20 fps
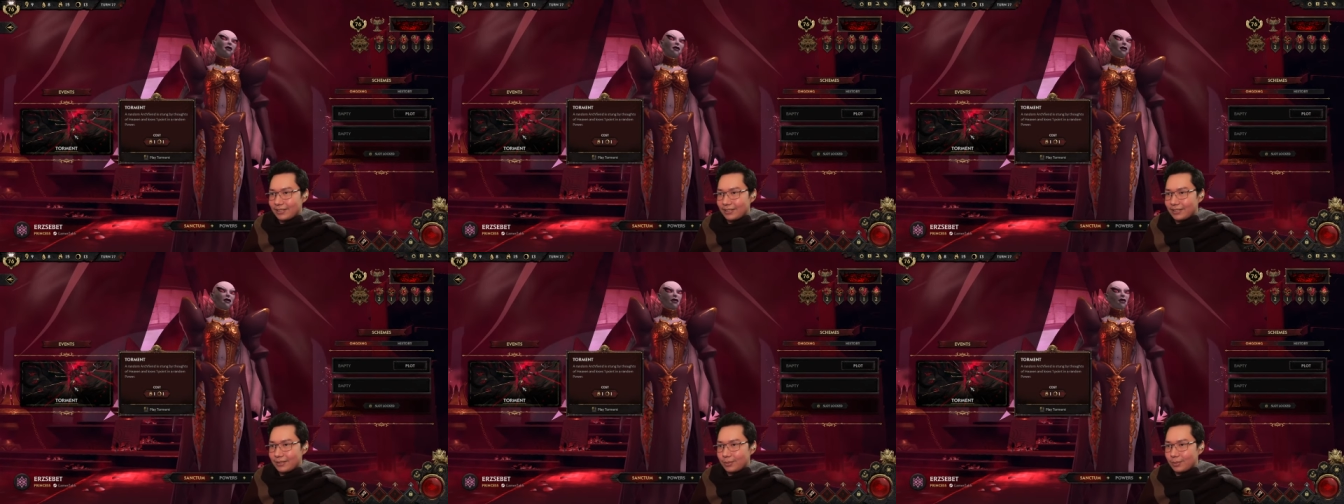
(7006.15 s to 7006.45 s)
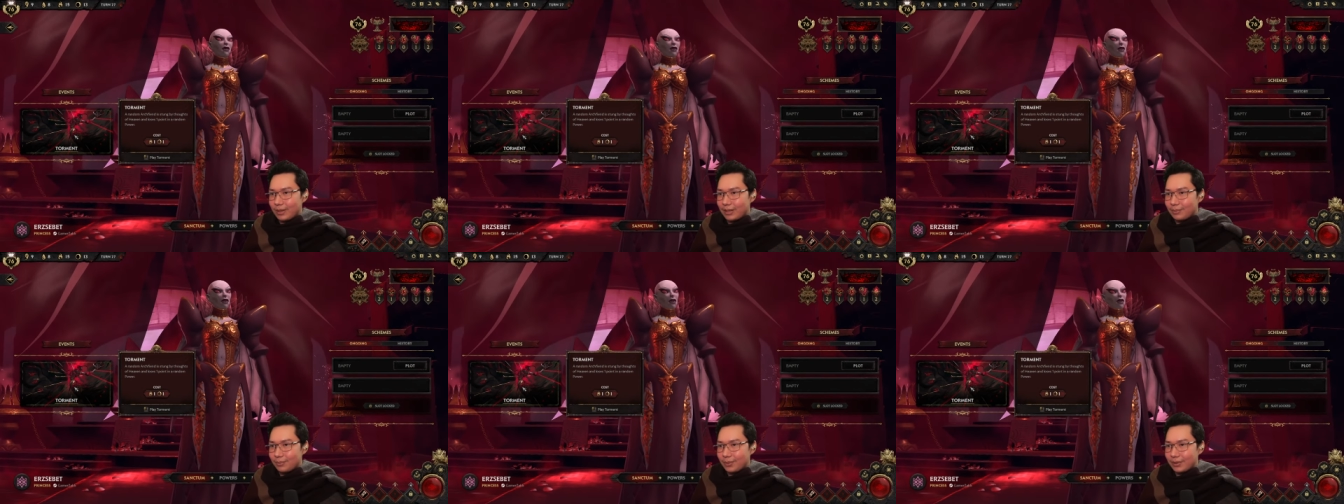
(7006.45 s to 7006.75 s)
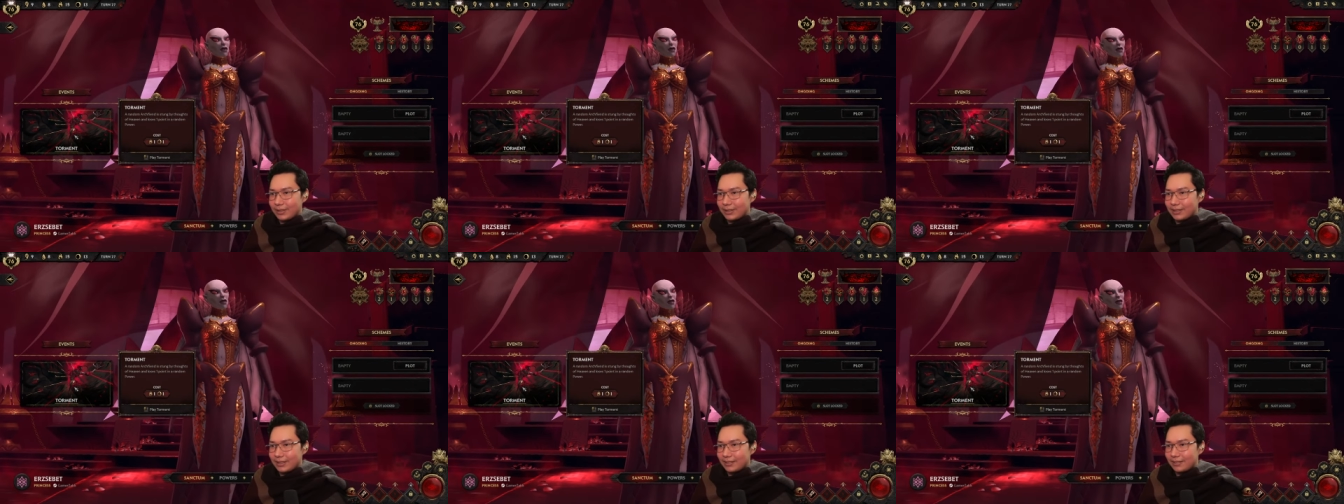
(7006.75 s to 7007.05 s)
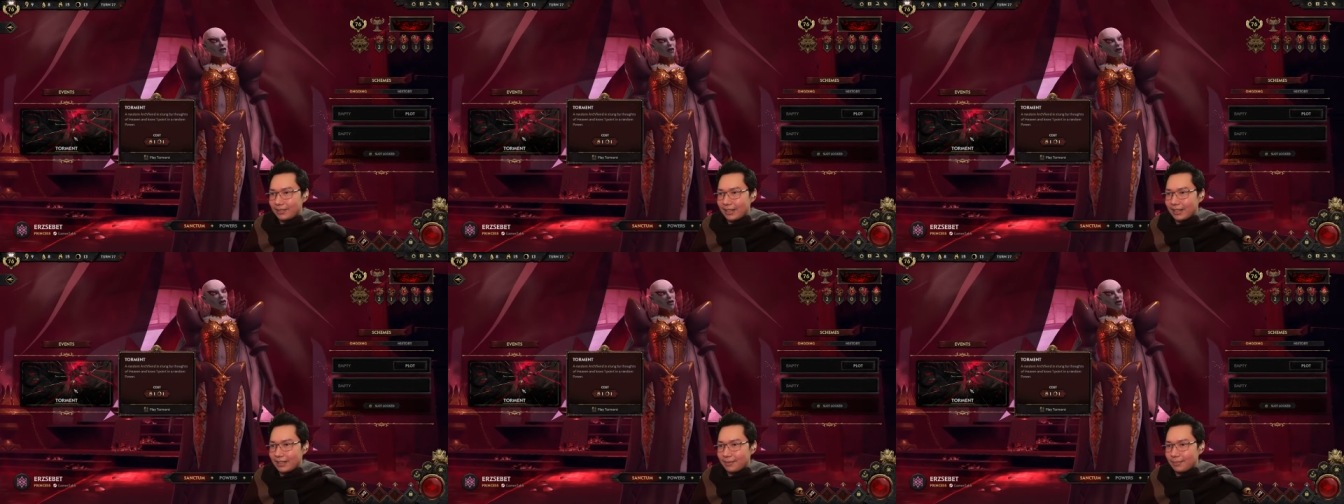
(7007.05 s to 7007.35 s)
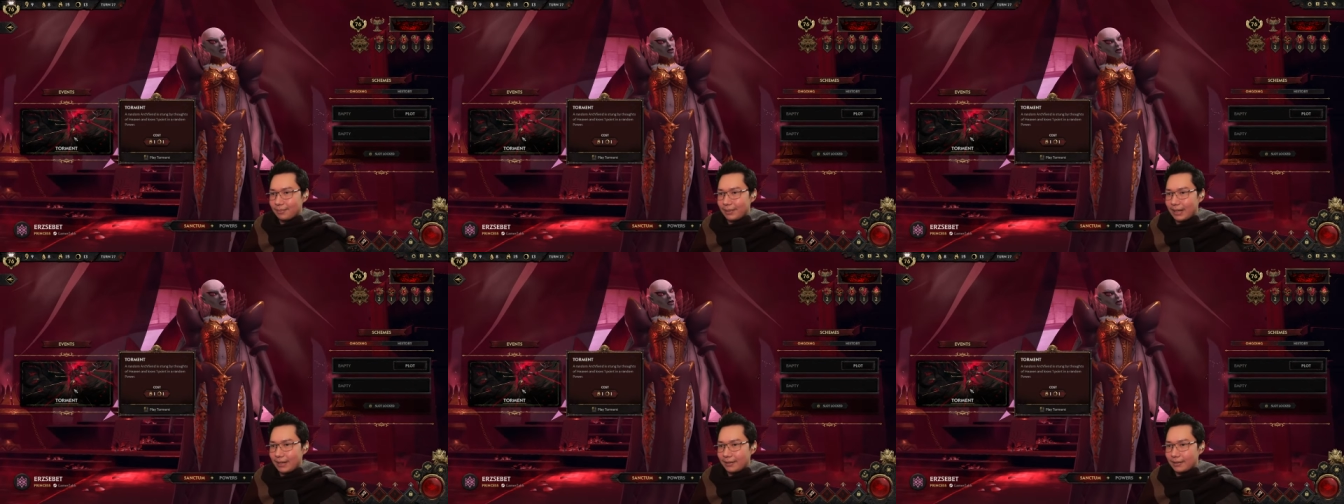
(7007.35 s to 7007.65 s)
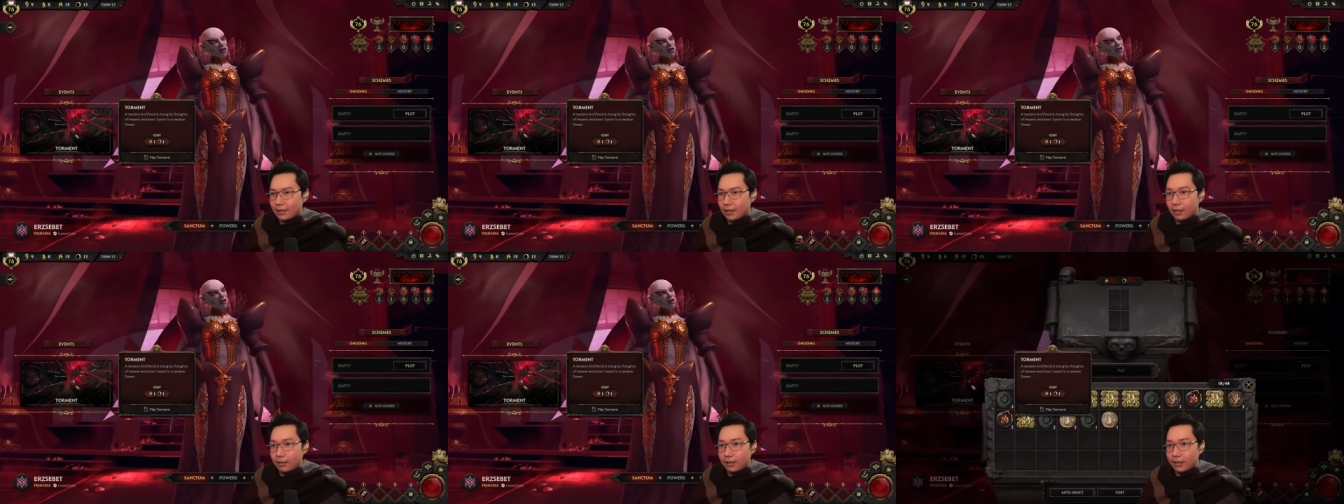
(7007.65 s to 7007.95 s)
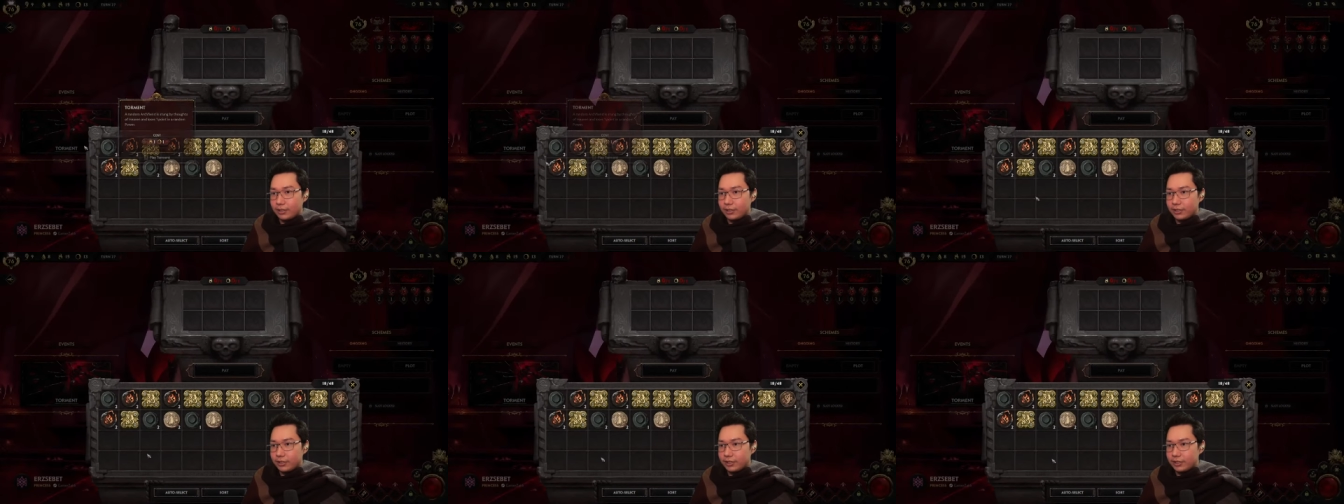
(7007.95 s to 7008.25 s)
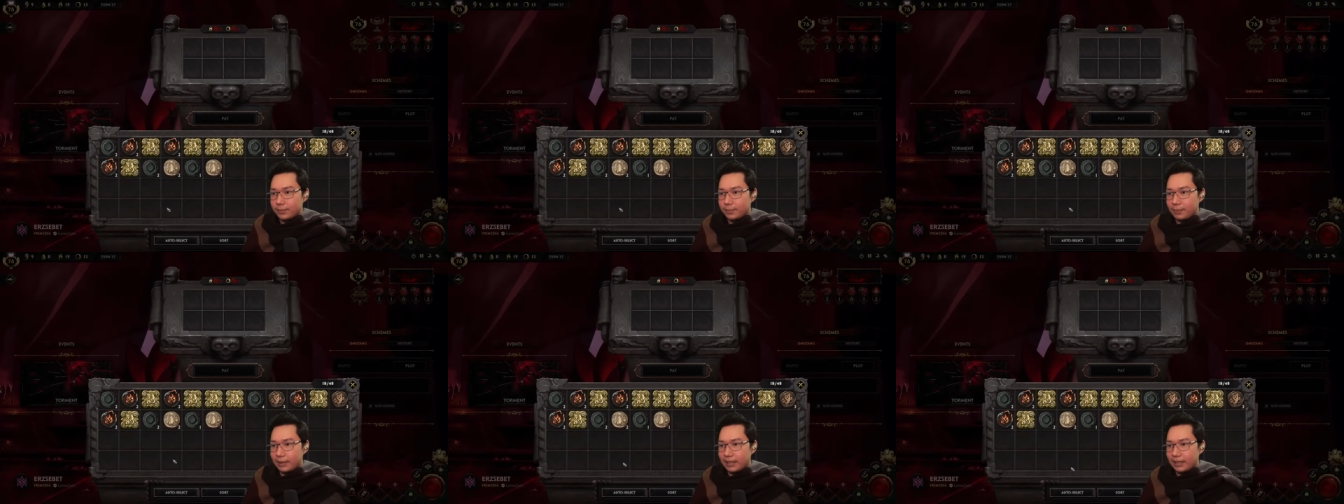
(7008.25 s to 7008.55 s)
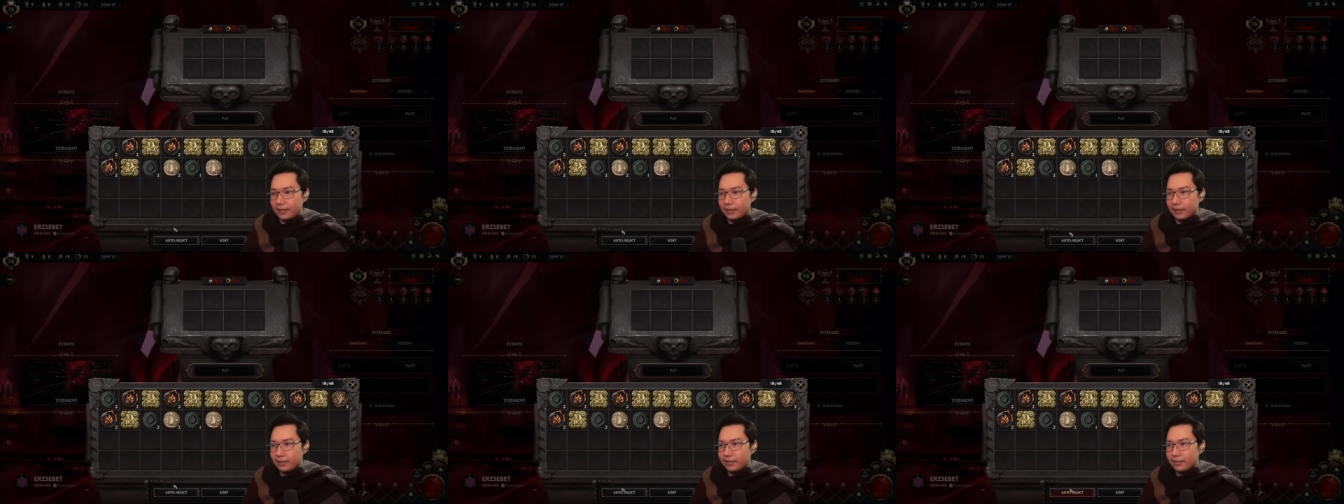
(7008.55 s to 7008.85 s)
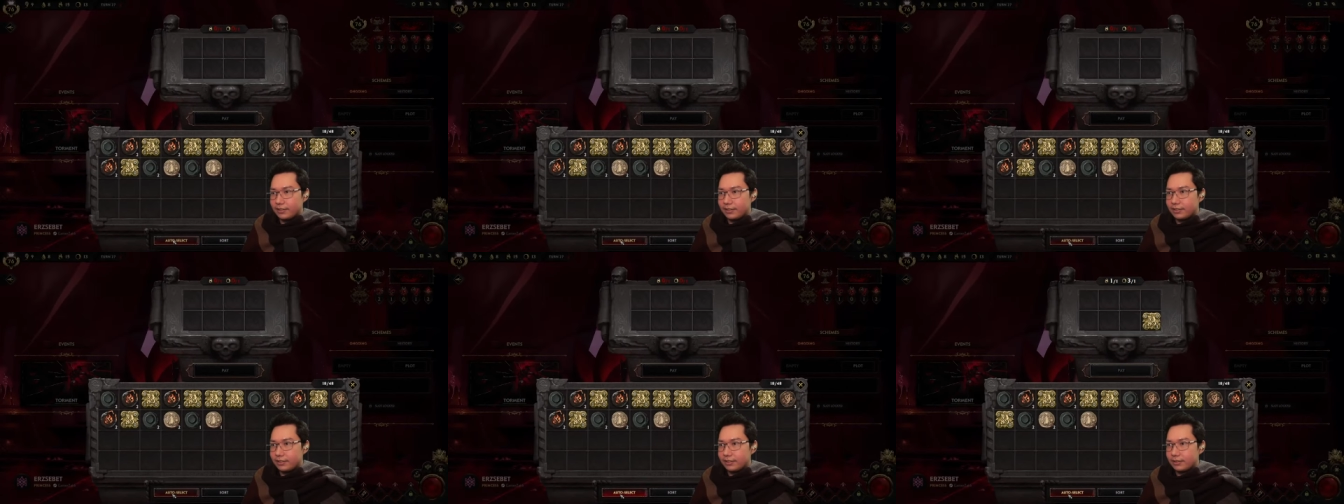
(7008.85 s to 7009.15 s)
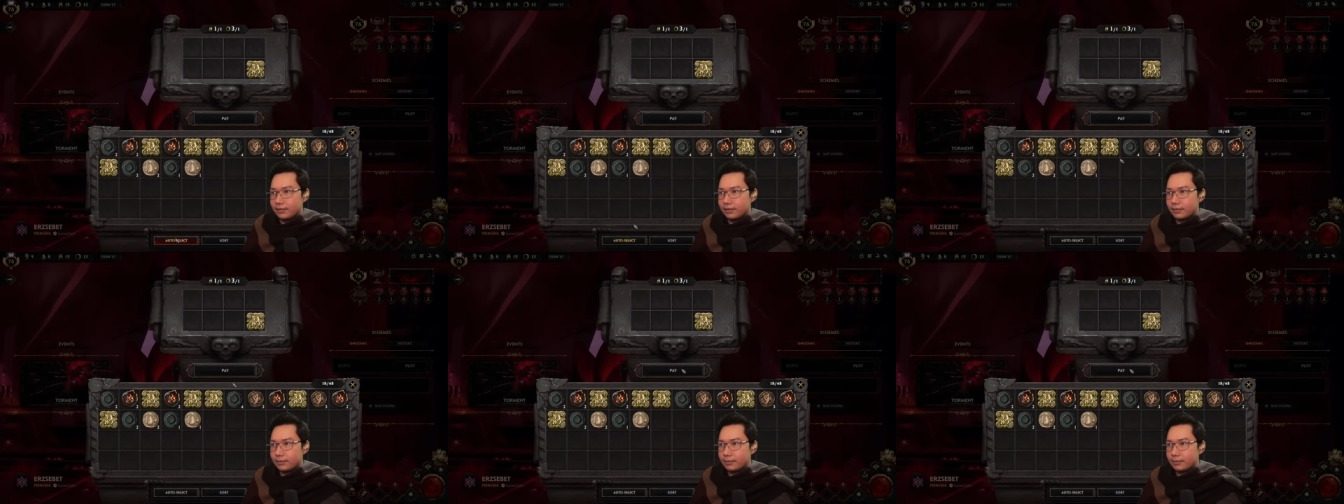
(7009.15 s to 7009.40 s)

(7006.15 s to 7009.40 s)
loses one point in a random power. Oh, I should just play this.